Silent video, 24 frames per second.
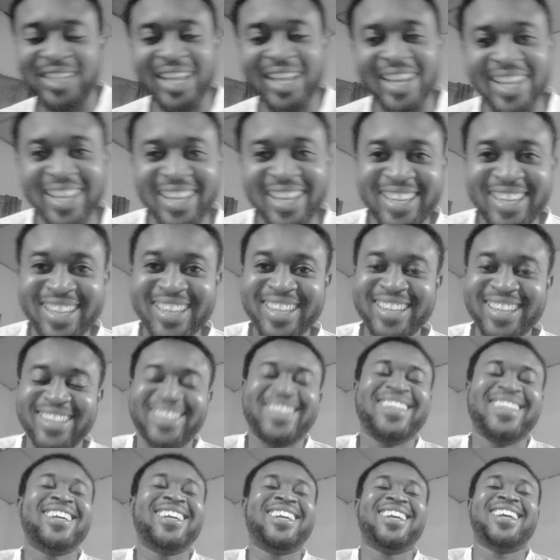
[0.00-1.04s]
Charlie.
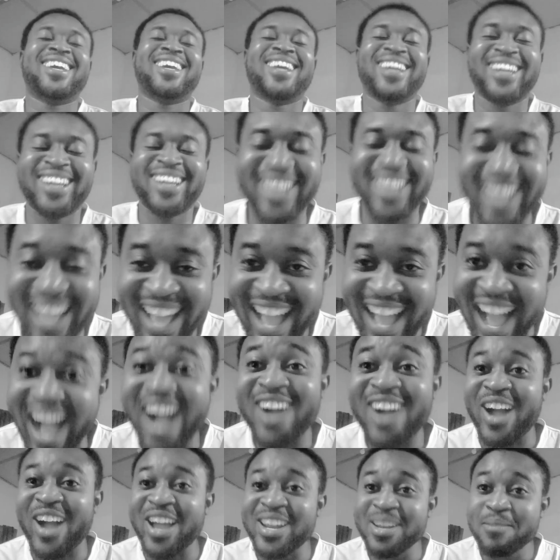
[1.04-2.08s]

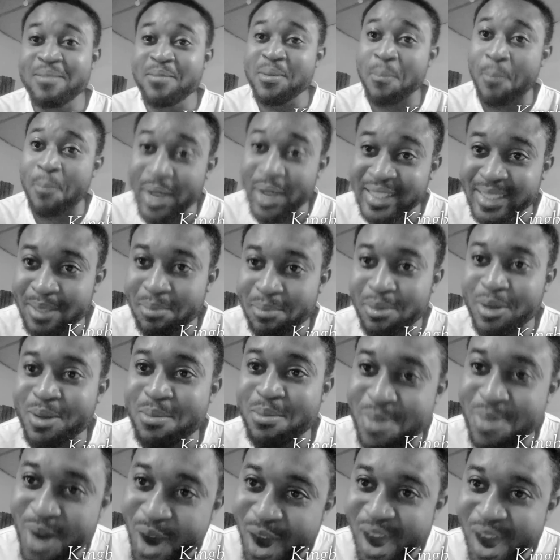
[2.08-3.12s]
How can it be
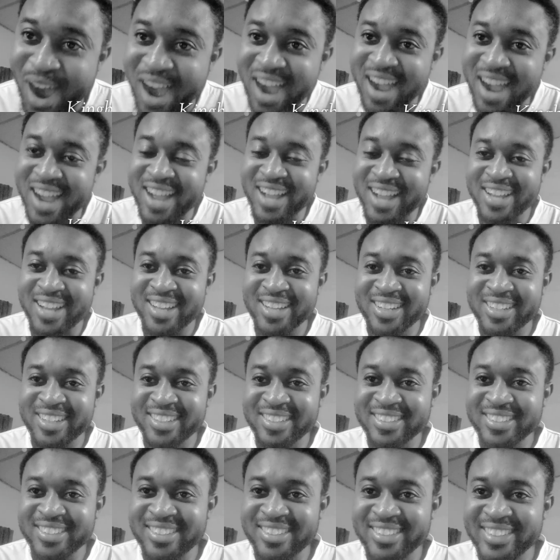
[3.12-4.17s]
possible, bro?
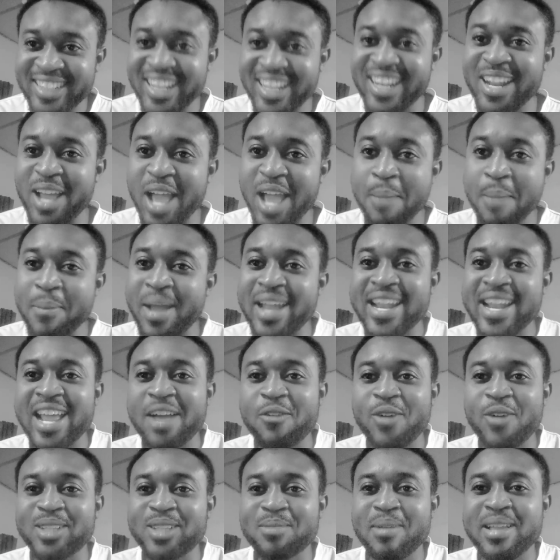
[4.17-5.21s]

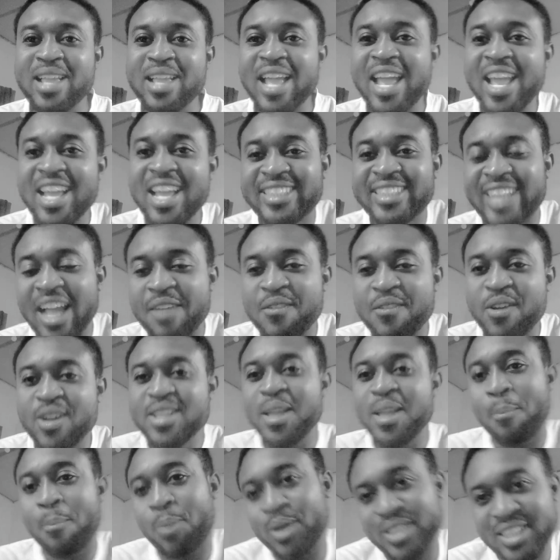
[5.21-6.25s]
What when HIV
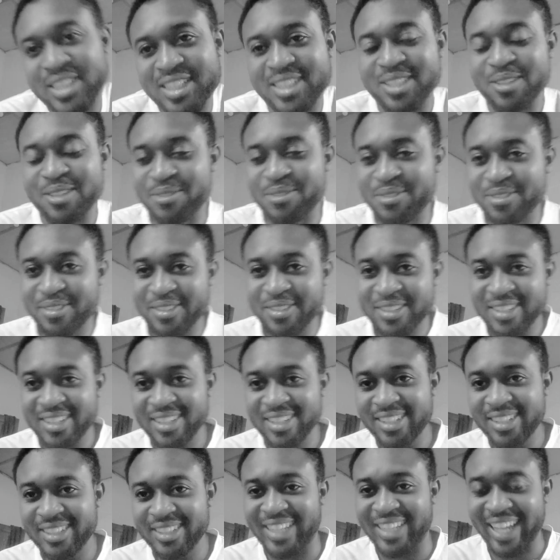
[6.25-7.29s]
when you're positive?
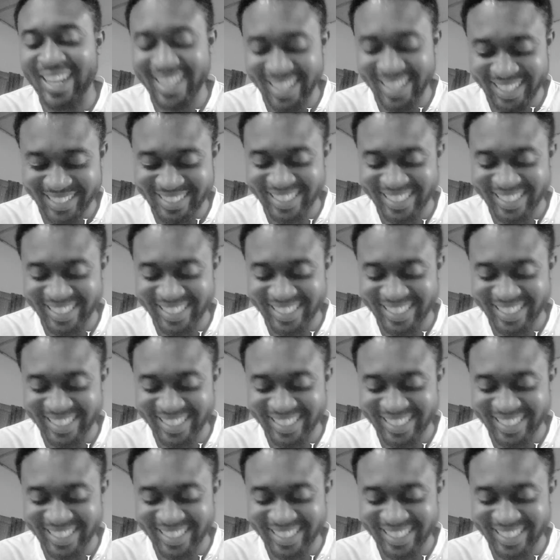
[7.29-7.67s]
Charlie.